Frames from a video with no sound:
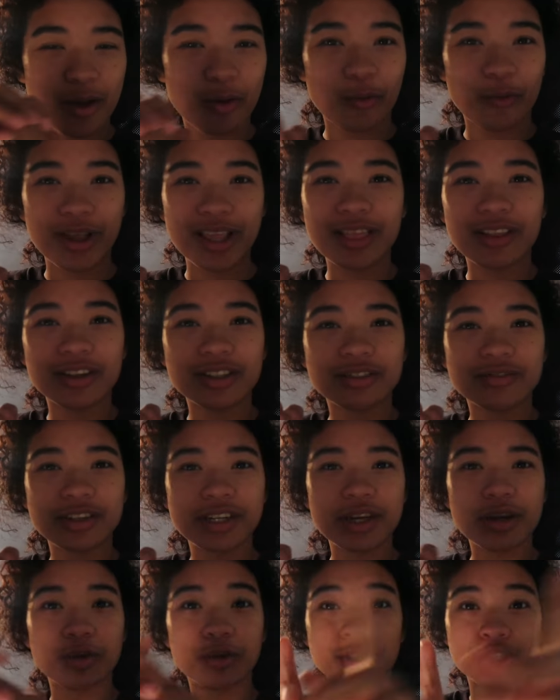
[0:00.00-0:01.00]
weight loss
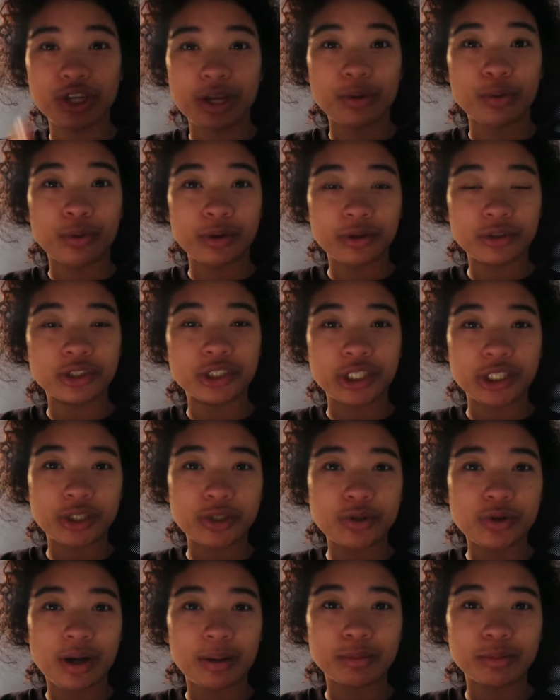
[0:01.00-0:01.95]
video, which I will do.